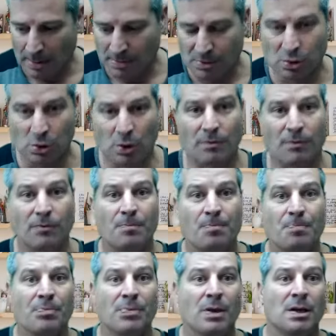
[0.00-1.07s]

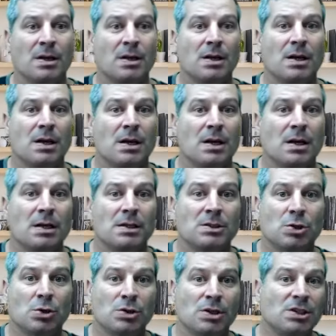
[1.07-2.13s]

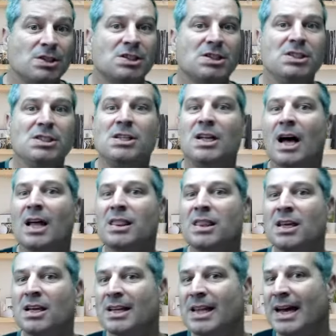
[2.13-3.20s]
So there's
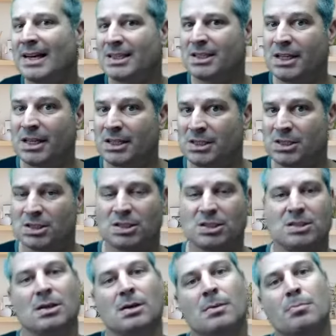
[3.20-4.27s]
nothing like
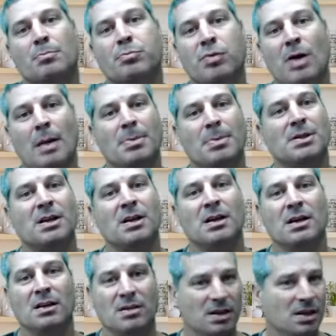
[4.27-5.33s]
this
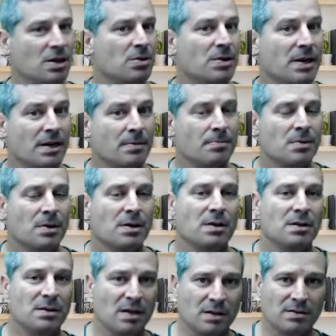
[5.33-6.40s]
property in the area.
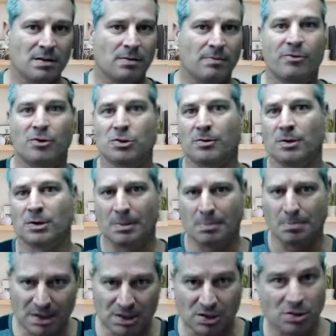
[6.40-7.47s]
First of all, the
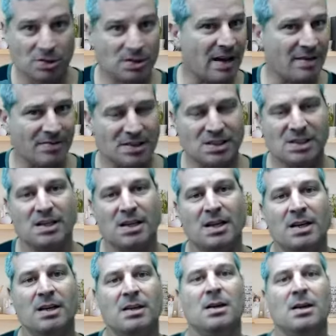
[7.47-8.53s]
mixed use, I haven't seen
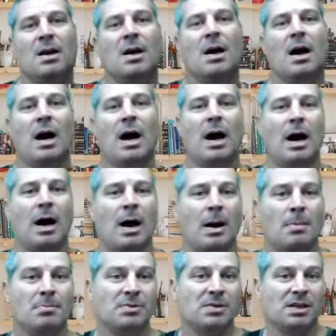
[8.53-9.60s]
any.
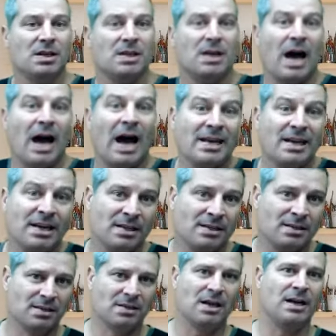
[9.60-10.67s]
The
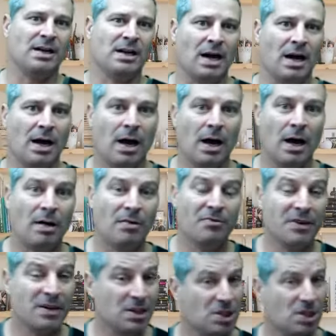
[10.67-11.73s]
high-end kind of
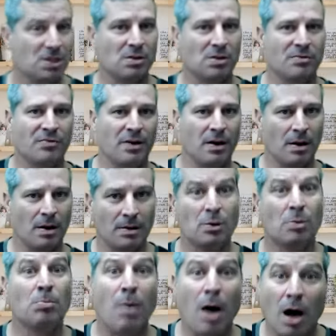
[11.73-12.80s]
finishes of
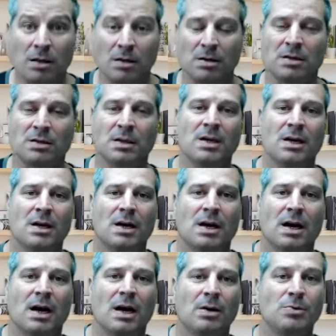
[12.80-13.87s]
modern
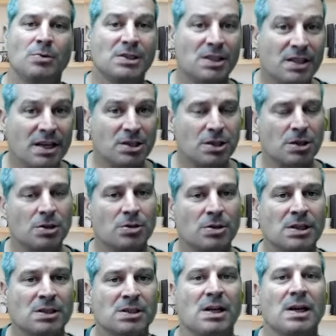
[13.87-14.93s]
residential
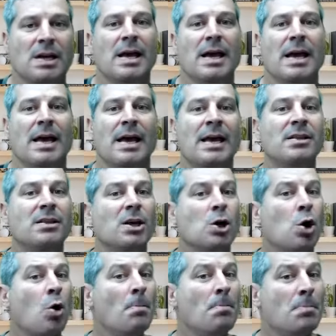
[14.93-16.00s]
units, and the
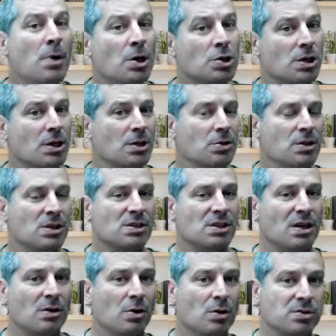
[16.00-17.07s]
commercial units
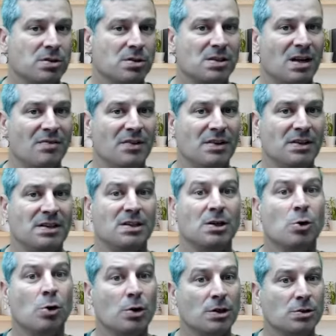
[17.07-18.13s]
are also something that,
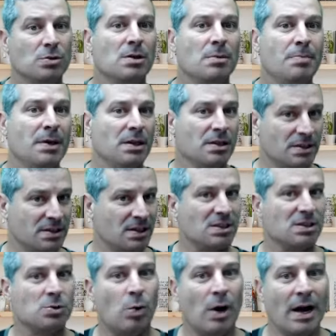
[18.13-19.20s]
according to the builder, and this
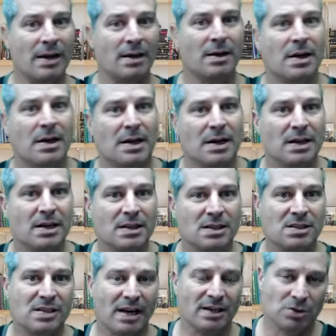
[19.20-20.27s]
is why he
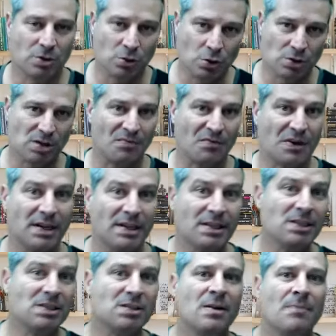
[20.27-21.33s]
decided to do something like
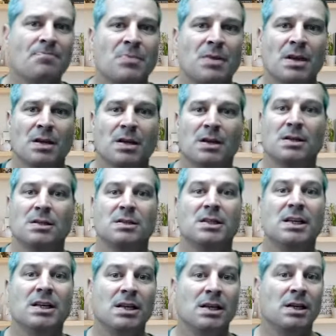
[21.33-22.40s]
this,
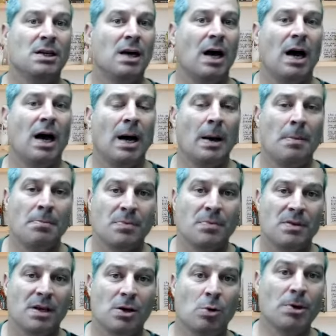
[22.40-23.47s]
the
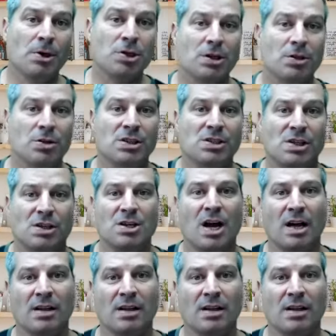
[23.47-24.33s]
commercial units are